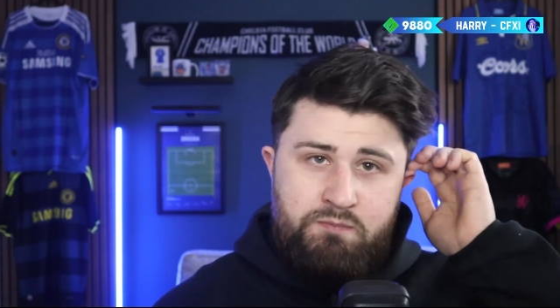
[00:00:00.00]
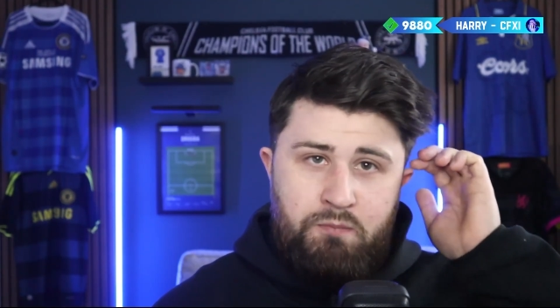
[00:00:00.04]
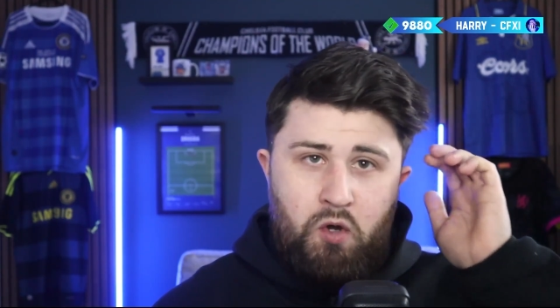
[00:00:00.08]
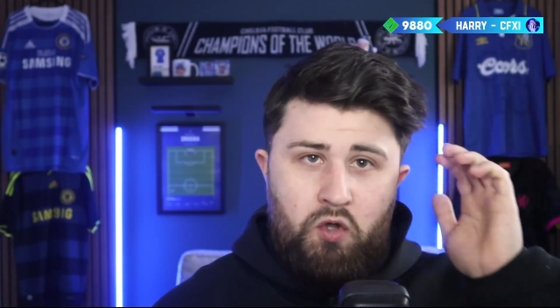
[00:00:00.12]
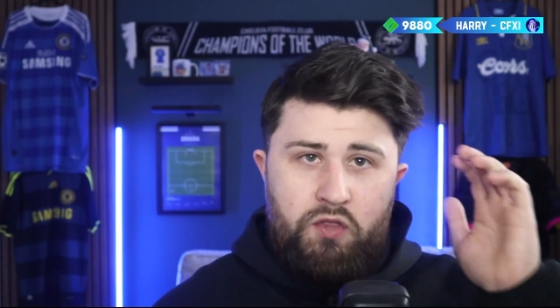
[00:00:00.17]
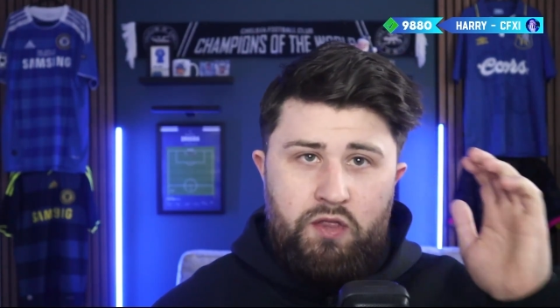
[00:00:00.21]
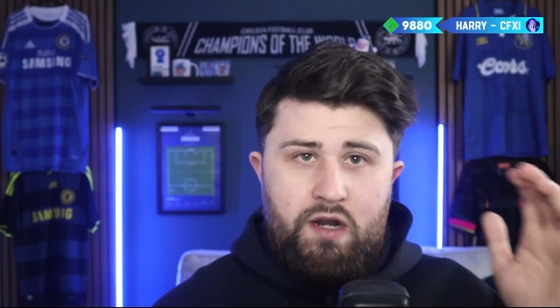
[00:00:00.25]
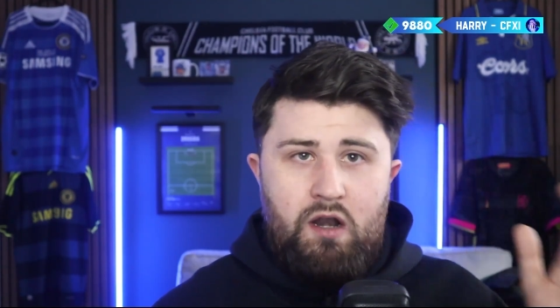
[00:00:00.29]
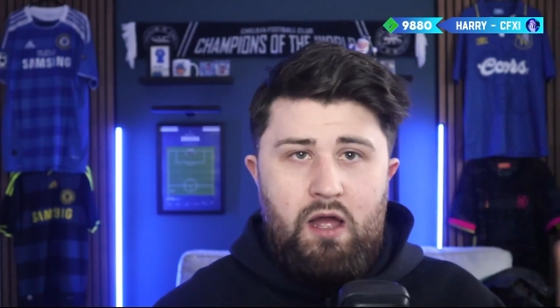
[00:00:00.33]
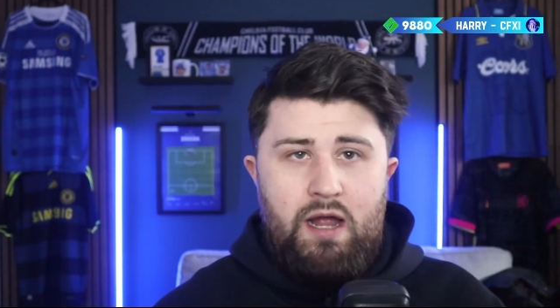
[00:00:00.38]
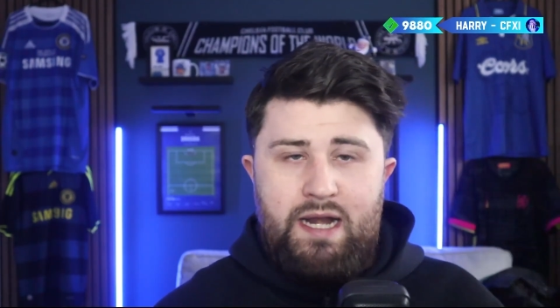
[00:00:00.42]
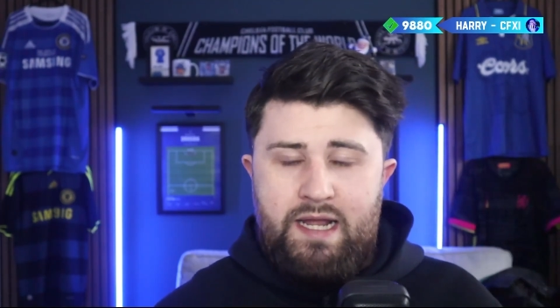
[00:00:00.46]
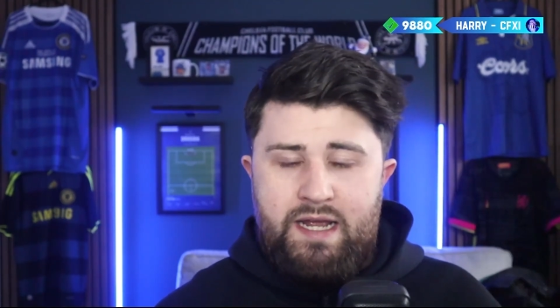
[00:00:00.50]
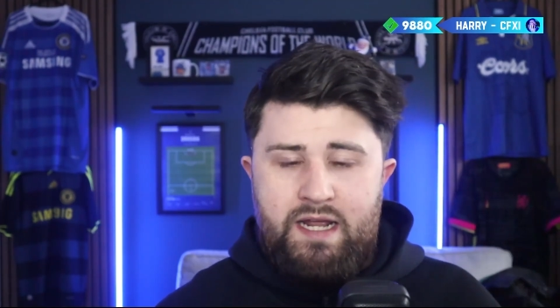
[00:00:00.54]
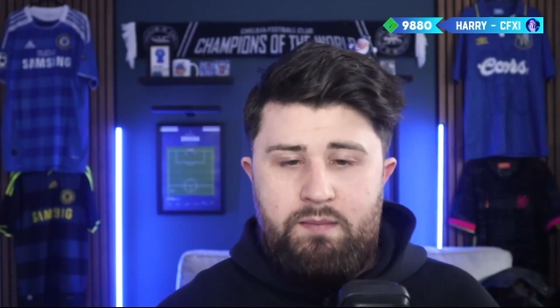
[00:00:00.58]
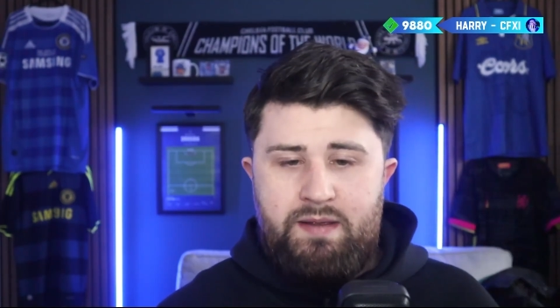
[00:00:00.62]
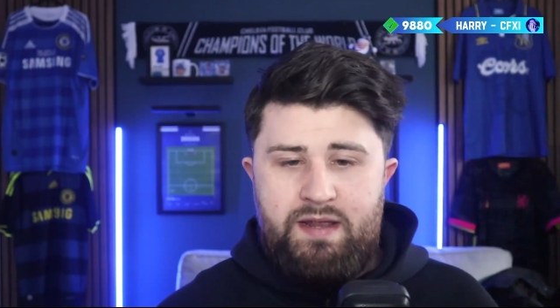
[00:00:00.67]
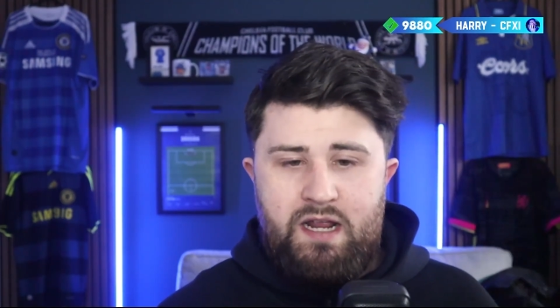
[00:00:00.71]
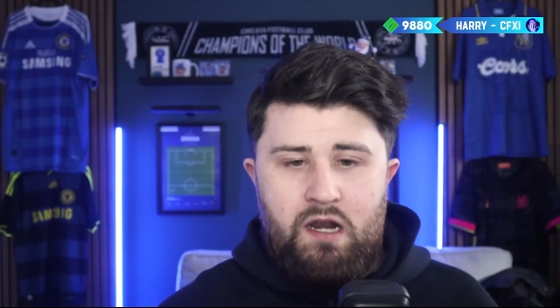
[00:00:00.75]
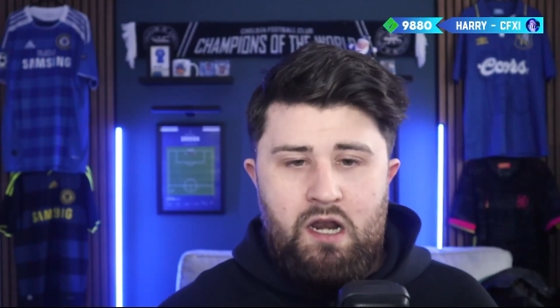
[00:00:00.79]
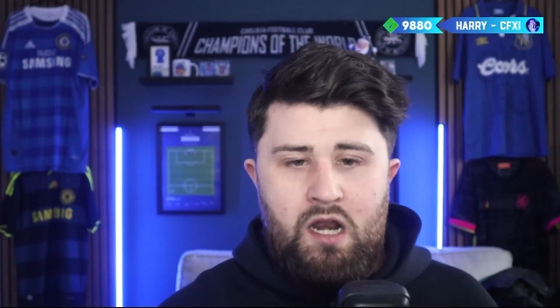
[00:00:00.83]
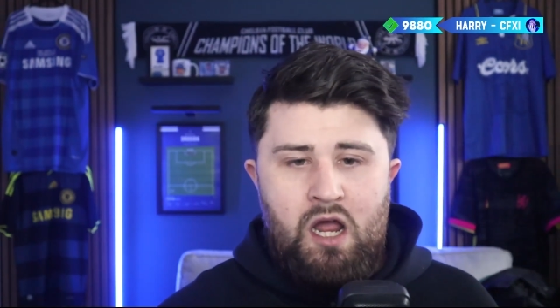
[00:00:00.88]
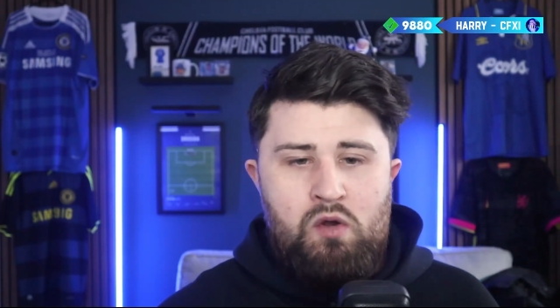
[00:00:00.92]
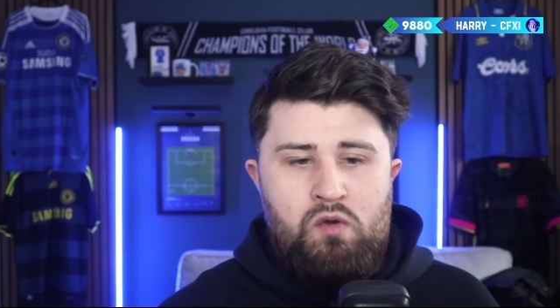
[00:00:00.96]
more than likely going to
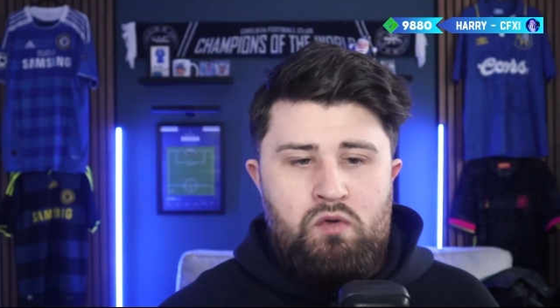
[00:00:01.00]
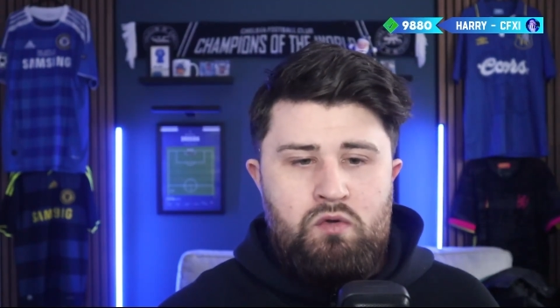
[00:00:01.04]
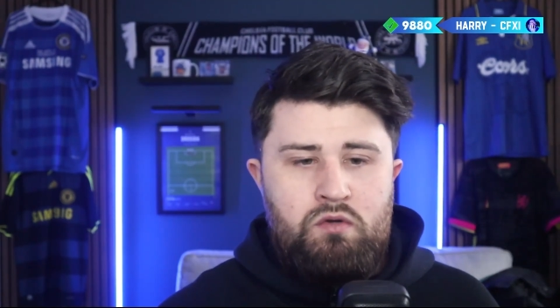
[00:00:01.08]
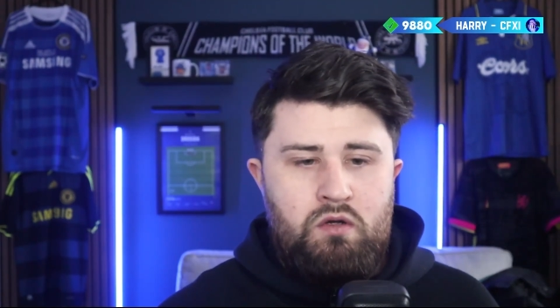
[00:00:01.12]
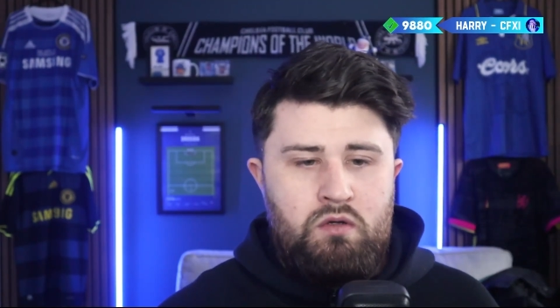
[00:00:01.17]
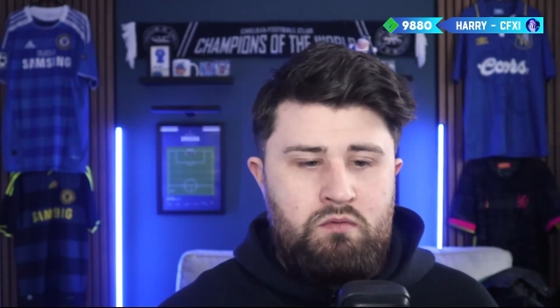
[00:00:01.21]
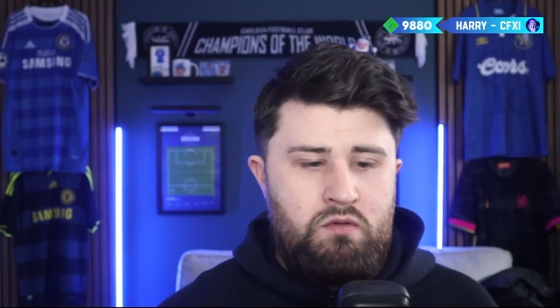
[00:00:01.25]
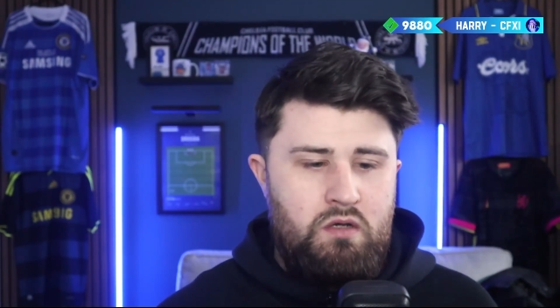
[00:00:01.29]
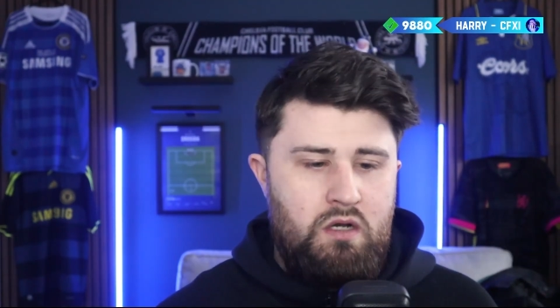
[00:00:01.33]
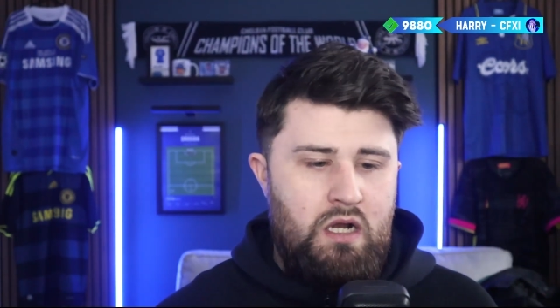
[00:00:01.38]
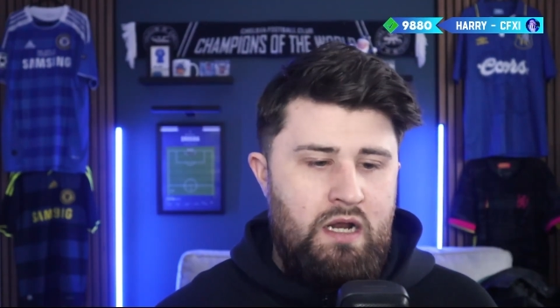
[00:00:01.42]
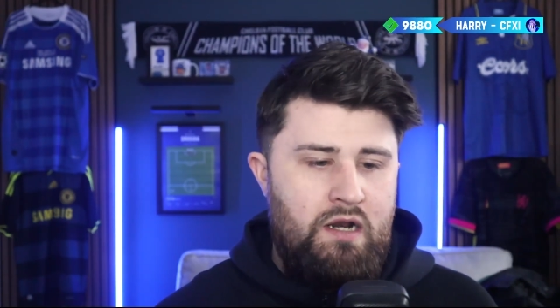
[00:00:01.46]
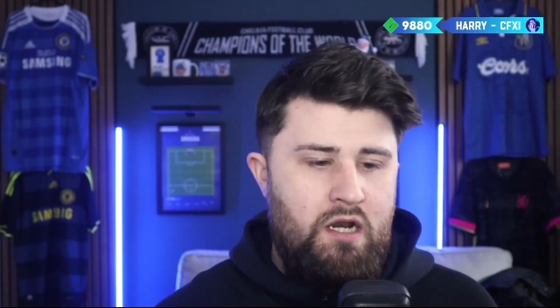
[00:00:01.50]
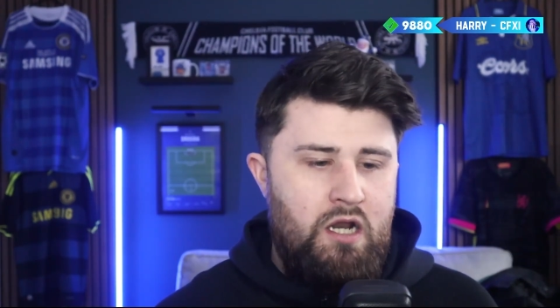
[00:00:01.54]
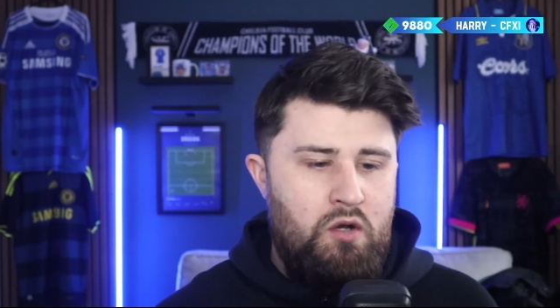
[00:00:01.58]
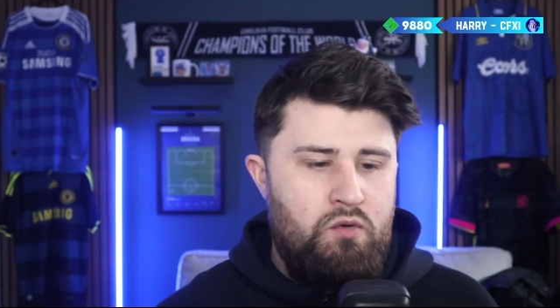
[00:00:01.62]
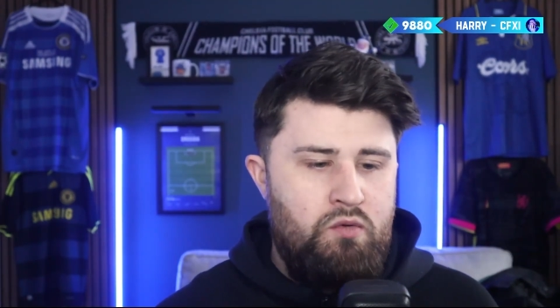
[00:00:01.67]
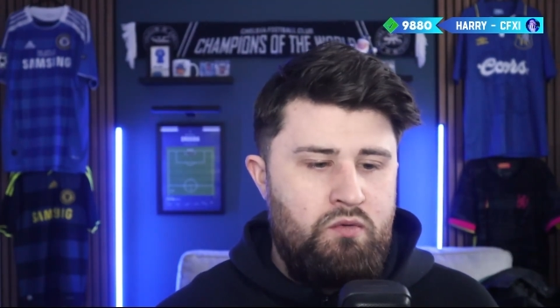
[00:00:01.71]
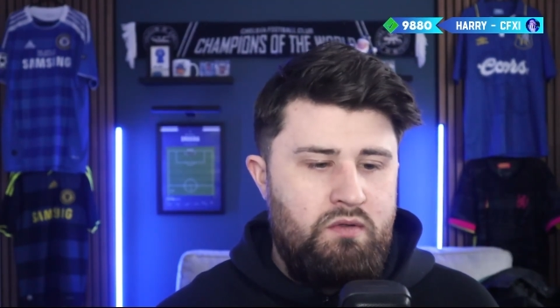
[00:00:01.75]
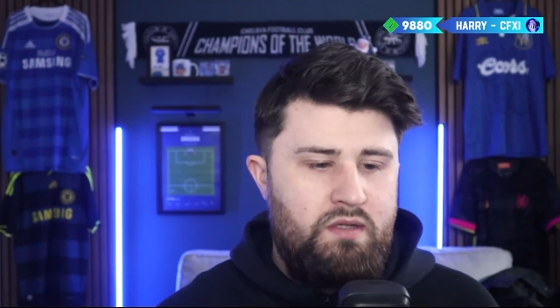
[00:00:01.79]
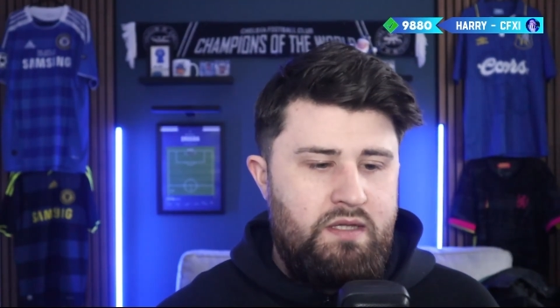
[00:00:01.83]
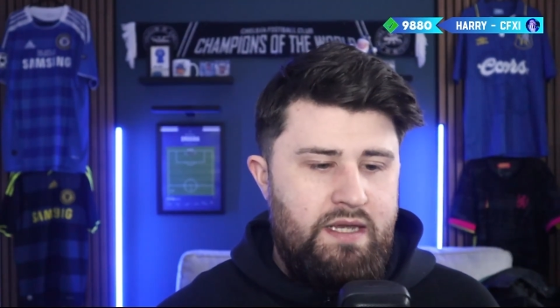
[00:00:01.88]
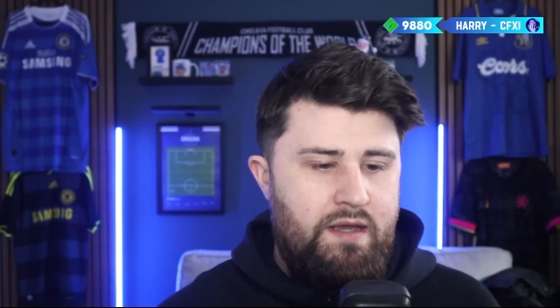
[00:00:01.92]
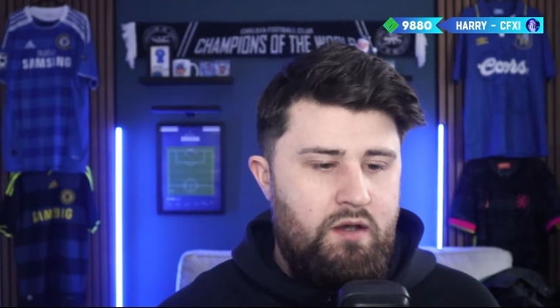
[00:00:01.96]
be a
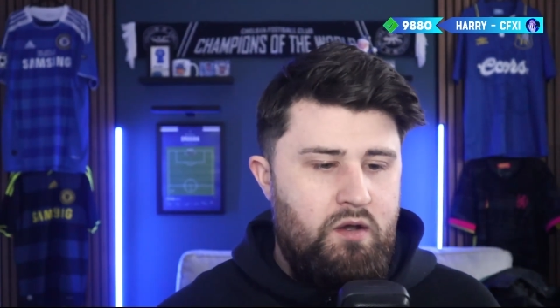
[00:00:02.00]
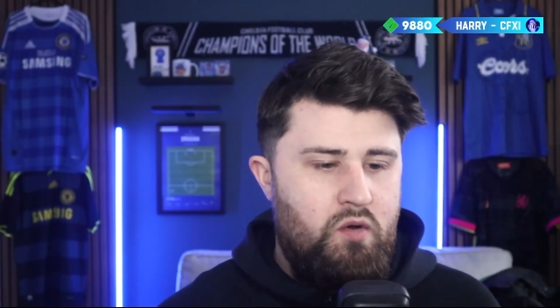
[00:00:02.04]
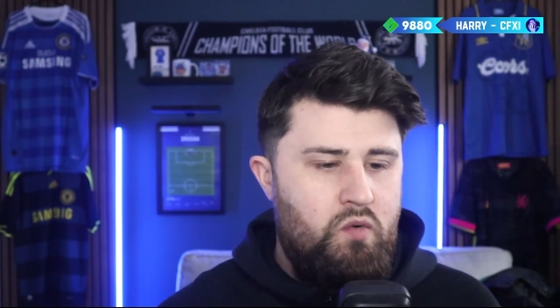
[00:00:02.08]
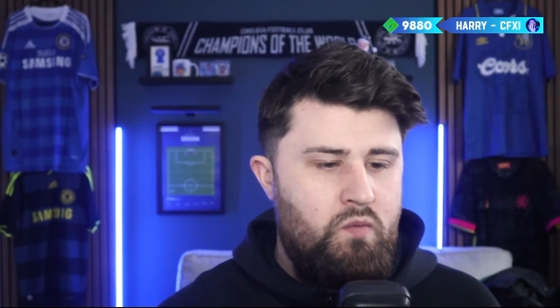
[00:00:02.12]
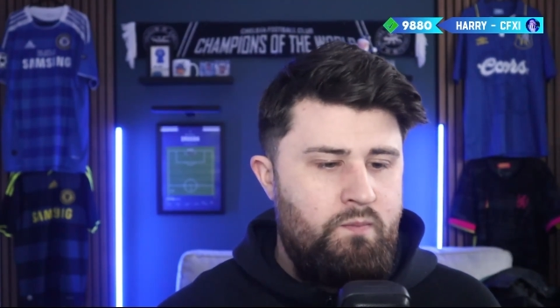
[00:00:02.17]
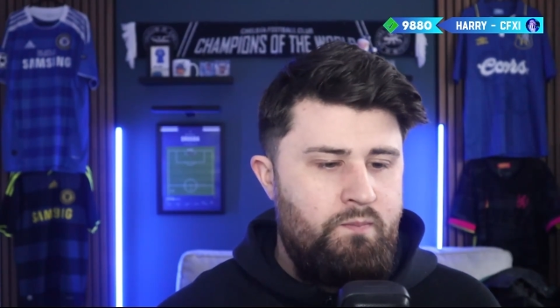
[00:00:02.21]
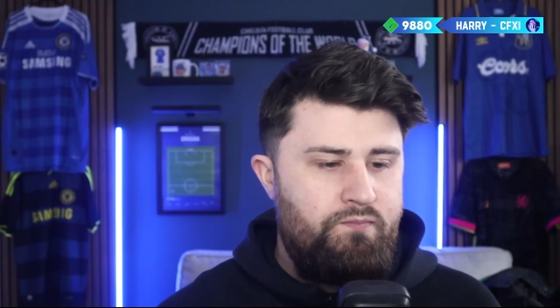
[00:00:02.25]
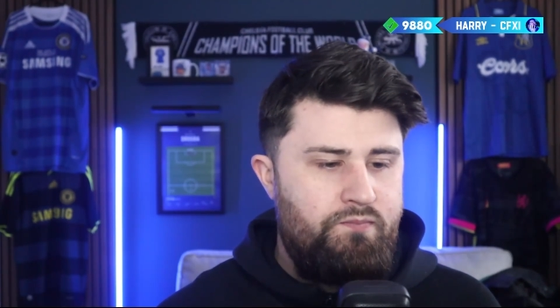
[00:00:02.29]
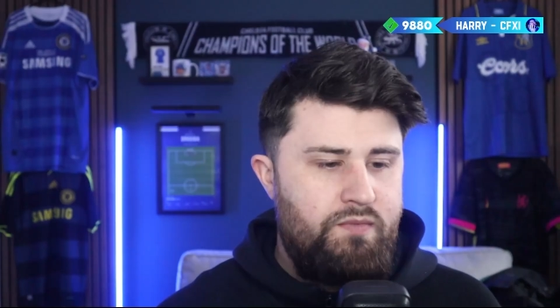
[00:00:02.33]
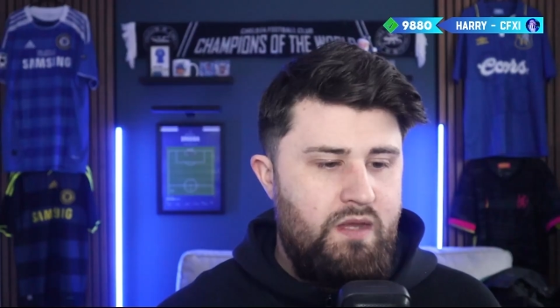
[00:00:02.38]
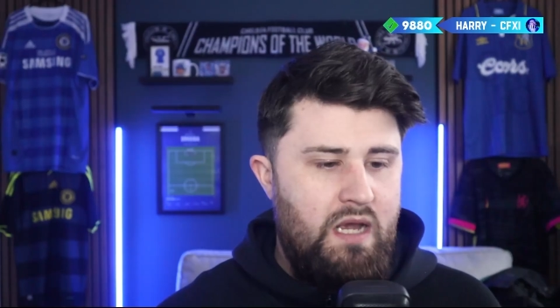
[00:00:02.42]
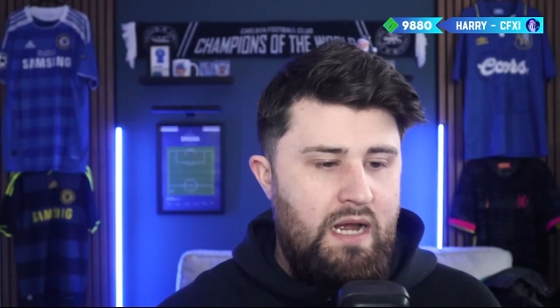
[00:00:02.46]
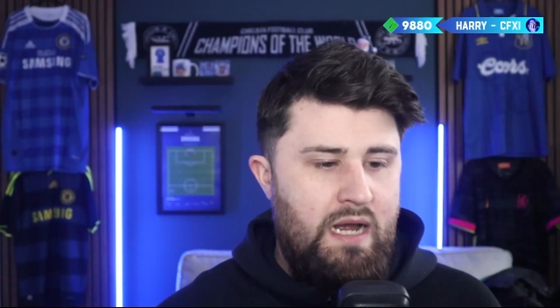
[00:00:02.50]
loan deal